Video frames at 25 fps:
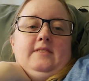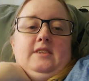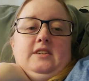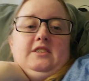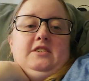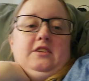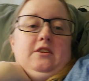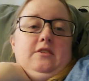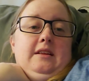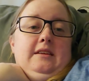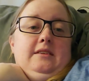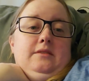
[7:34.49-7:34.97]

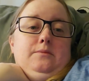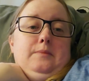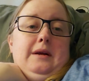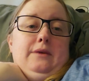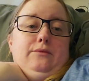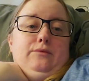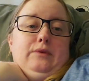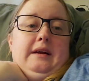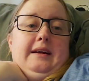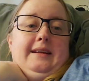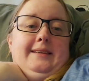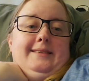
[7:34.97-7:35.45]
So that's my
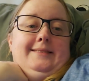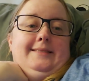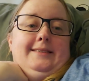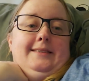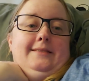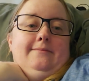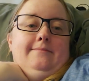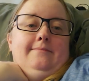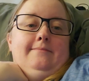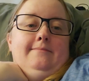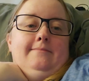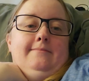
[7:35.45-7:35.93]
rant.
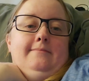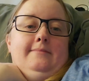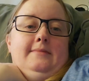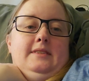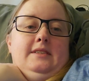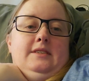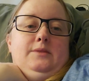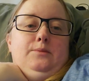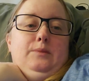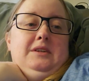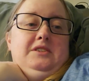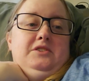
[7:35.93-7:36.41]

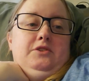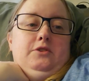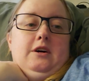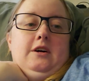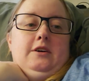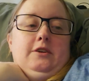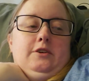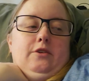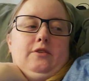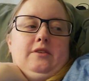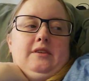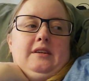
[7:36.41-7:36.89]
It's much
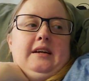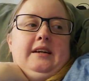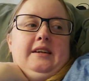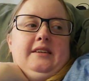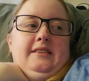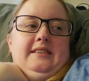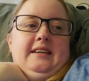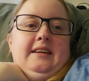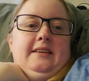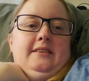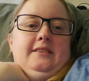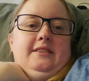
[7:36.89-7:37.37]
longer than I
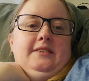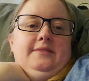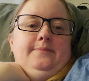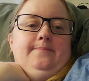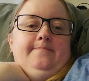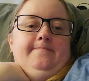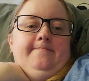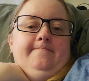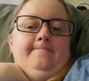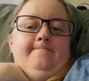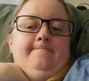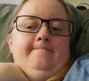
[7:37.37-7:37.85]
intended,
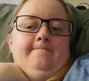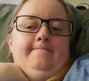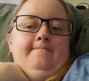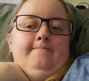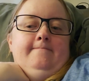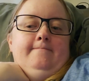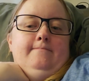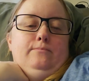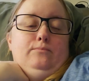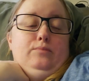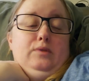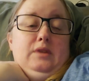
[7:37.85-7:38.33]

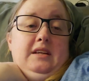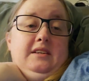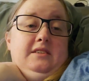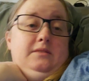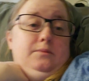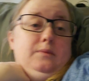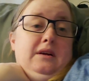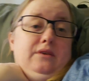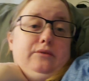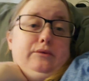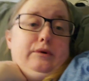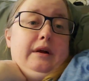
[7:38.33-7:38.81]
but that's
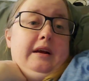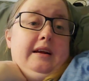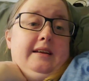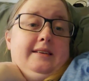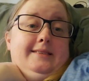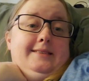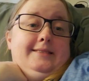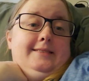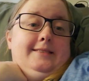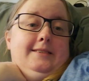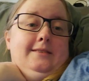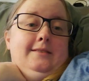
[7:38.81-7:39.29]
my
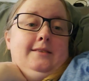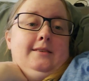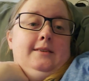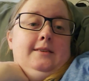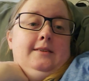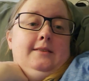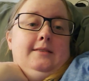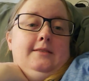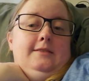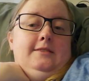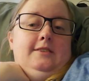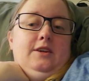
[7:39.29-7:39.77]
rant.
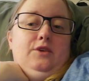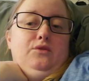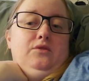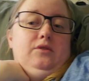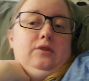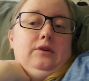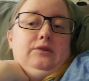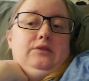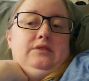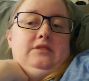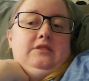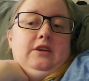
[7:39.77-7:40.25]
Don't
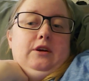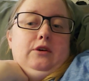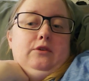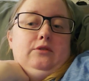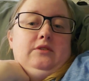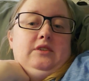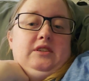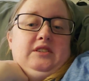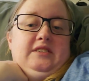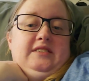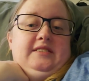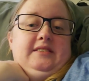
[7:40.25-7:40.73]
throw
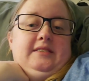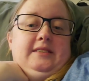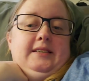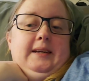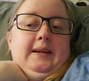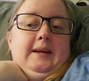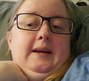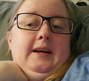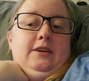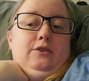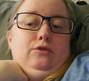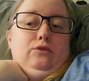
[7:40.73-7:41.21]
stones
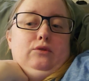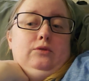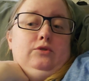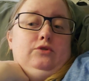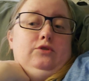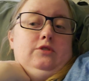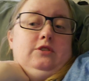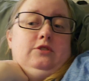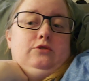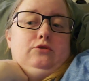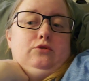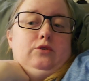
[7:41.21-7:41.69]
at
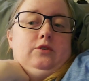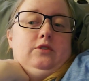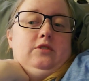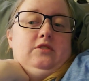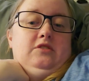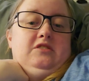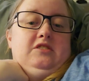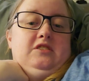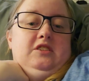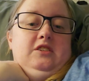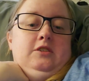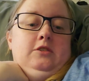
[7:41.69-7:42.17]
grocery
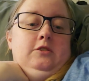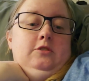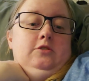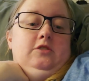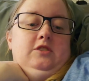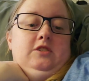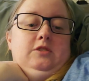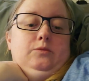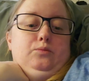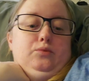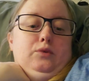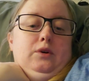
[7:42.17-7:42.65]
stores you
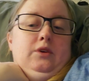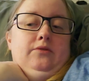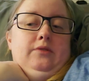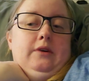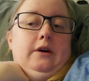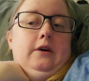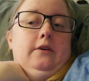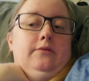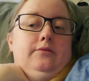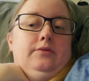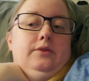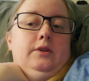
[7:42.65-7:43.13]
disapprove
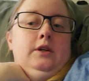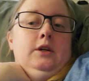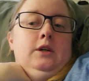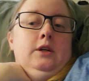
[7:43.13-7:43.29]
of